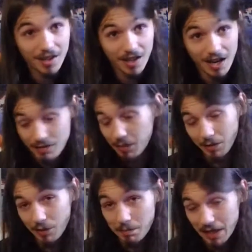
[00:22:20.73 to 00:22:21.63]
I haven't played
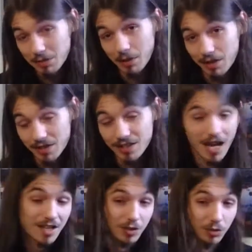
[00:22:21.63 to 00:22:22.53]
with a bass player since
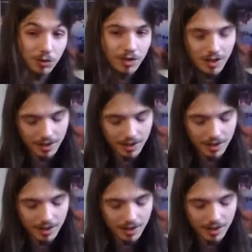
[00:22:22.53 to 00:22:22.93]
high school,